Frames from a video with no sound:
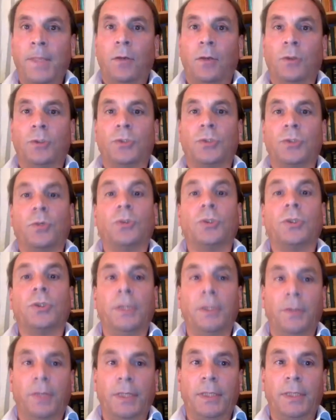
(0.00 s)
on
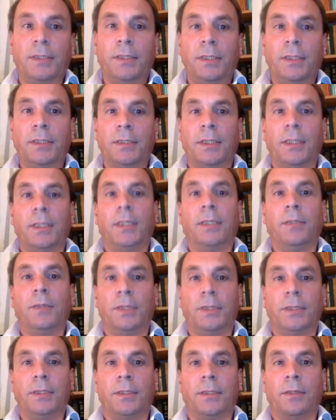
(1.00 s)
sociolinguistics and
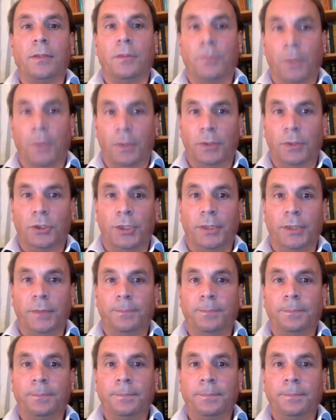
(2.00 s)
linguistic anthropology.